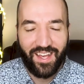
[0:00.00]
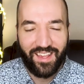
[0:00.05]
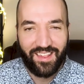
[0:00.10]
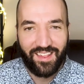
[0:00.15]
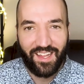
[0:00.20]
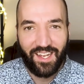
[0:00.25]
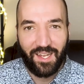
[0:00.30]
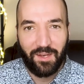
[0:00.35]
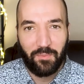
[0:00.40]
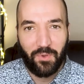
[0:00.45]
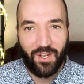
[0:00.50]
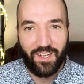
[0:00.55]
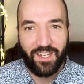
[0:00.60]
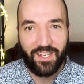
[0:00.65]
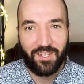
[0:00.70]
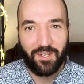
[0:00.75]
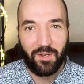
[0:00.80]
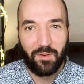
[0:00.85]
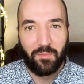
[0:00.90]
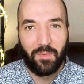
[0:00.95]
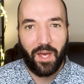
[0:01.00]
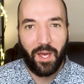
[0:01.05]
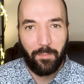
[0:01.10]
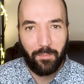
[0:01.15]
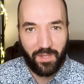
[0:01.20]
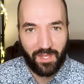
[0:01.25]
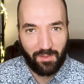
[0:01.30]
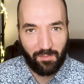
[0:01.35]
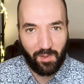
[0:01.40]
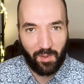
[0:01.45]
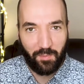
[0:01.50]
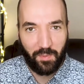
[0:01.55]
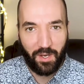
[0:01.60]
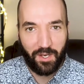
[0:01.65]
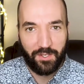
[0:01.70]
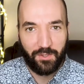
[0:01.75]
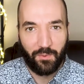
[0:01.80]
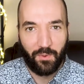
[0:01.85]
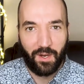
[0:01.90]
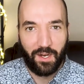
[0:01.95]
Assalamu alaikum and peace be
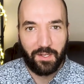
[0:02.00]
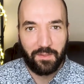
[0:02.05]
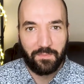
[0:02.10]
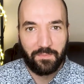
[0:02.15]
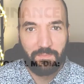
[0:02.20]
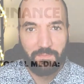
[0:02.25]
upon you all.